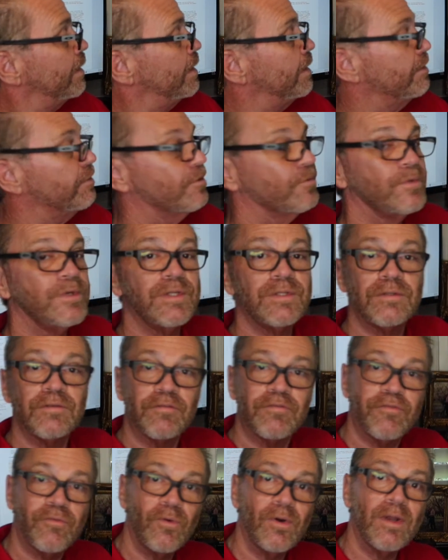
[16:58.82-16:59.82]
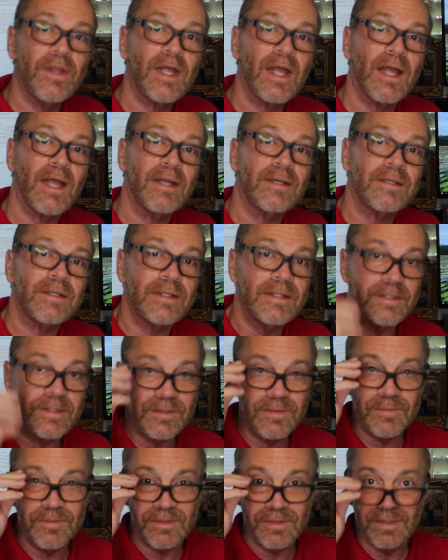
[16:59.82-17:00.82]
And the reason for that
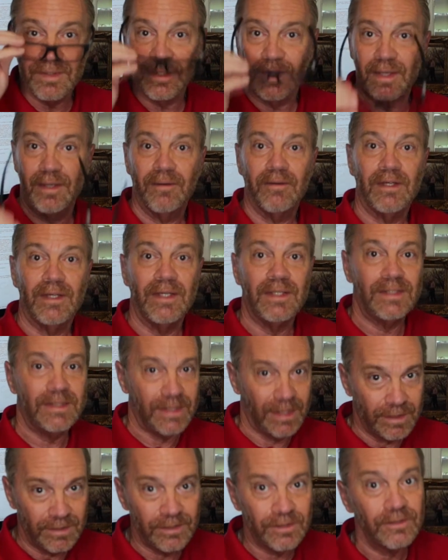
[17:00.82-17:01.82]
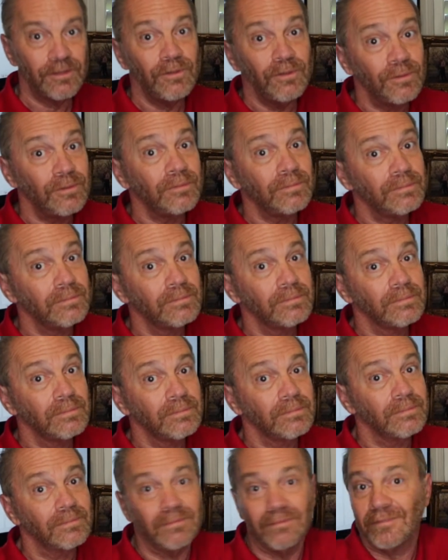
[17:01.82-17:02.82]
is it takes 2.
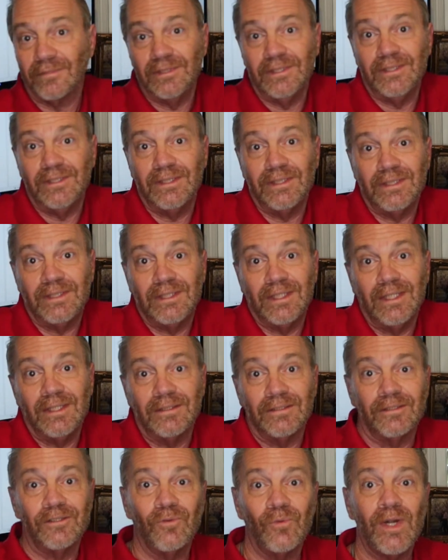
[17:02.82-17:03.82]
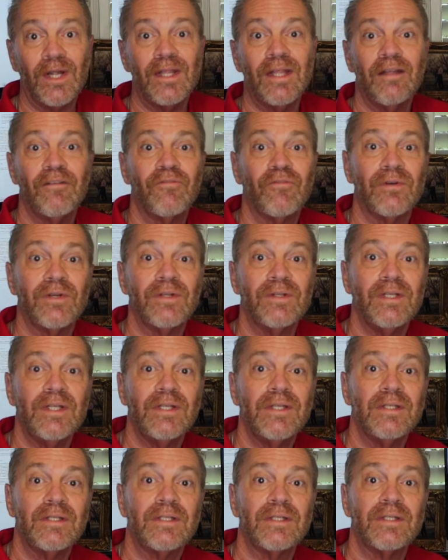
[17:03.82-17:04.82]
It just does. The way they've written these